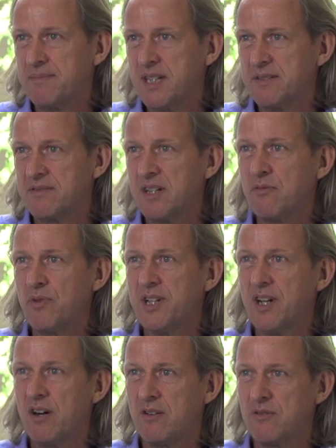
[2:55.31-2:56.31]
I mean, we
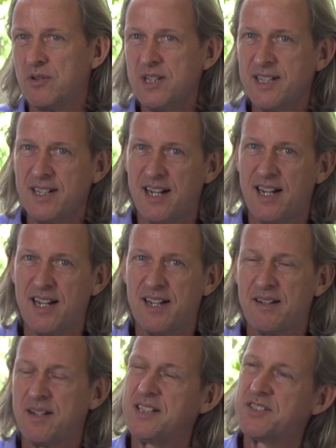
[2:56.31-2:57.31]
know
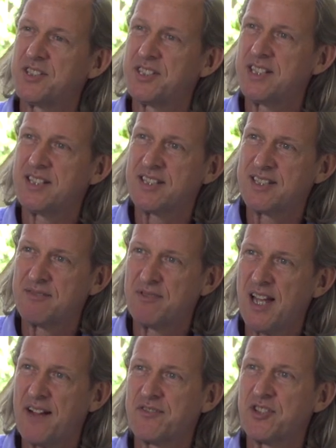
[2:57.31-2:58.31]
in the cities that
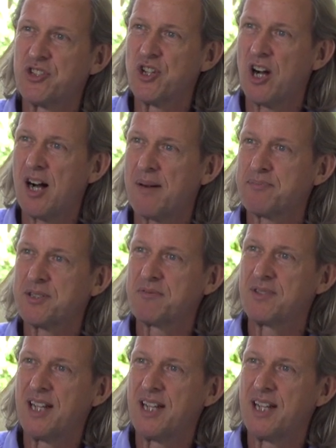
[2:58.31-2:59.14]
we have the jobs,